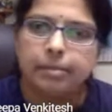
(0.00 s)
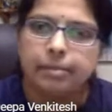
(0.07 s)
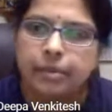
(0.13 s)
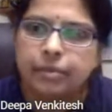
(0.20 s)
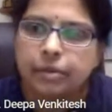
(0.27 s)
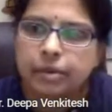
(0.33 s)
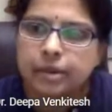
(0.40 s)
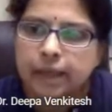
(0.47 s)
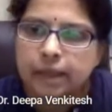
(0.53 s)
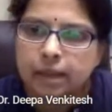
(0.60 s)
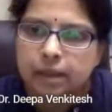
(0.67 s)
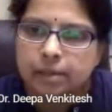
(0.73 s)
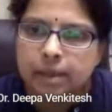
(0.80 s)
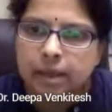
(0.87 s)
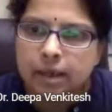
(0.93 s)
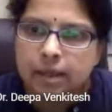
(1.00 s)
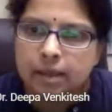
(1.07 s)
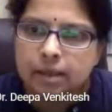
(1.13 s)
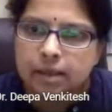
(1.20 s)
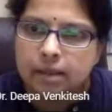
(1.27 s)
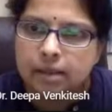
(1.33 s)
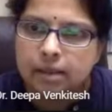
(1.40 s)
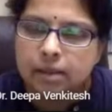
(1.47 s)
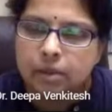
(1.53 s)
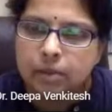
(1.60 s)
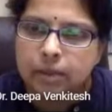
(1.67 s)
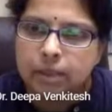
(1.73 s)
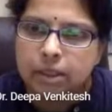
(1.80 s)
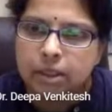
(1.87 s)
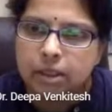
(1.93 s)
Before that, let me answer this
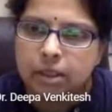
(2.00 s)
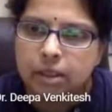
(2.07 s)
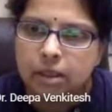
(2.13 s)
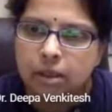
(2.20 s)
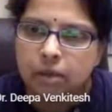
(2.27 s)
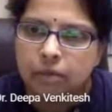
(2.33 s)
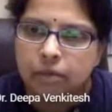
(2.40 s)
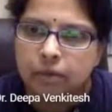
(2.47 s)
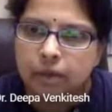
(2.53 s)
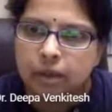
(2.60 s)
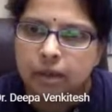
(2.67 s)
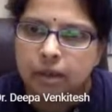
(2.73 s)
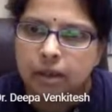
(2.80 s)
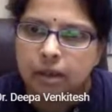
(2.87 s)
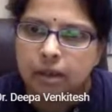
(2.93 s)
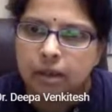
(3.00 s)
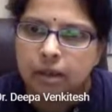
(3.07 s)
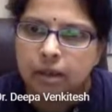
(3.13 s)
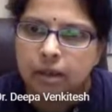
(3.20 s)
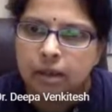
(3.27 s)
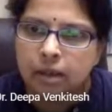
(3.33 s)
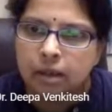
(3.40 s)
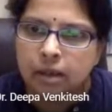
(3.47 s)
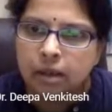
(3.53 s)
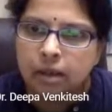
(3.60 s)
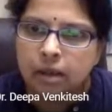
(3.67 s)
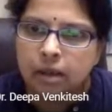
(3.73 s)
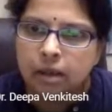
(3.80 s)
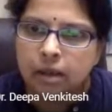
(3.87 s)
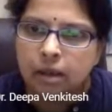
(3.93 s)
question of
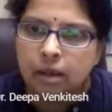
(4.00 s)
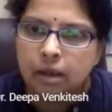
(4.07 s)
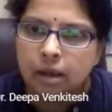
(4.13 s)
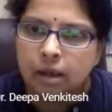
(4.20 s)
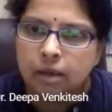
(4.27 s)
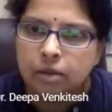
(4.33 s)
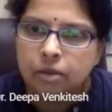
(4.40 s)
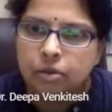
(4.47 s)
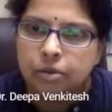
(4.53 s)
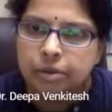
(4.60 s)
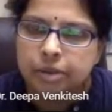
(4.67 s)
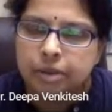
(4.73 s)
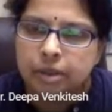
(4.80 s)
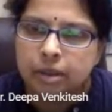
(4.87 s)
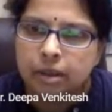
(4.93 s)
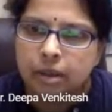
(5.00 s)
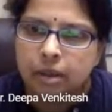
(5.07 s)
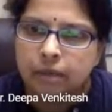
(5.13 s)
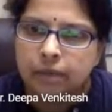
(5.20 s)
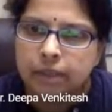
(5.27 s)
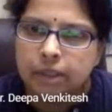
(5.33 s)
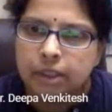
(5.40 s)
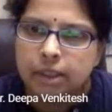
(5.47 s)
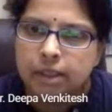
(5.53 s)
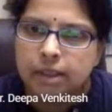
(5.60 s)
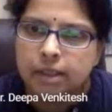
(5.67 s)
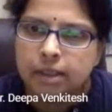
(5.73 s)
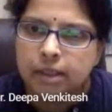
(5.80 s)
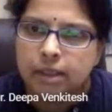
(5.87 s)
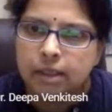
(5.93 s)
Arjun, which
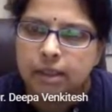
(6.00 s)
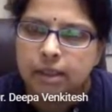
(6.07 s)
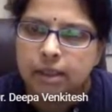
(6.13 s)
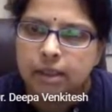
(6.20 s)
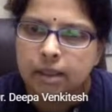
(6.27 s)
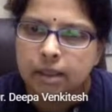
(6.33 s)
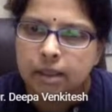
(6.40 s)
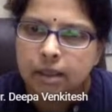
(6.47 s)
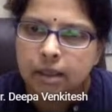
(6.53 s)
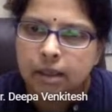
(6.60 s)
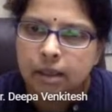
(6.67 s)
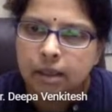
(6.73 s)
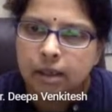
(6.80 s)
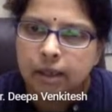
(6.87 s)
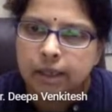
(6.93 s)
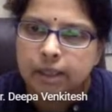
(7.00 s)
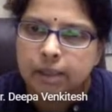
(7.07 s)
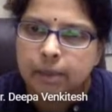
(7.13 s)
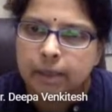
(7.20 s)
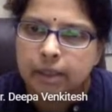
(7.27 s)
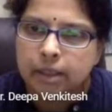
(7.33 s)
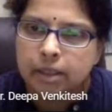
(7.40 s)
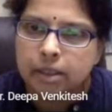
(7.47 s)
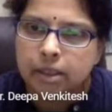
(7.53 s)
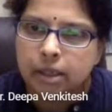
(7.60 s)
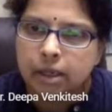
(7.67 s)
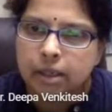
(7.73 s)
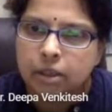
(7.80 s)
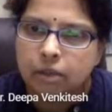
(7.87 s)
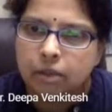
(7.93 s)
is explain the
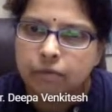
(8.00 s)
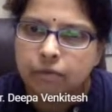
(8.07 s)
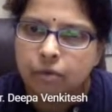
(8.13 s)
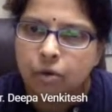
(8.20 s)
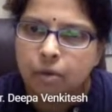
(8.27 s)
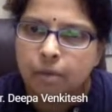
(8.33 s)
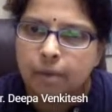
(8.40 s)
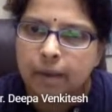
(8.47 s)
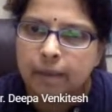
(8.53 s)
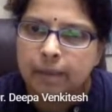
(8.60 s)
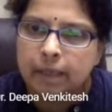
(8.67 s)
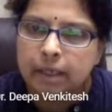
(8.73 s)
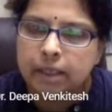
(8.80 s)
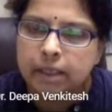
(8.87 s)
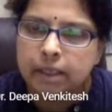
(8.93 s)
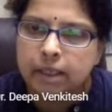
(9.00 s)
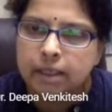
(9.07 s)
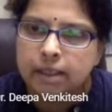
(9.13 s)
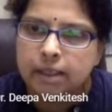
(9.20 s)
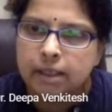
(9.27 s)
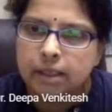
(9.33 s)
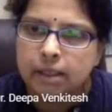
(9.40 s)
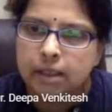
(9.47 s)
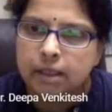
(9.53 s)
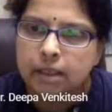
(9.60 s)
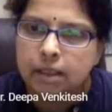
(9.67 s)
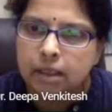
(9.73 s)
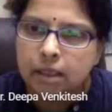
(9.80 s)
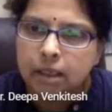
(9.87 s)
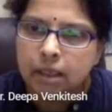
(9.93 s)
generation of 4-PAM electrical signal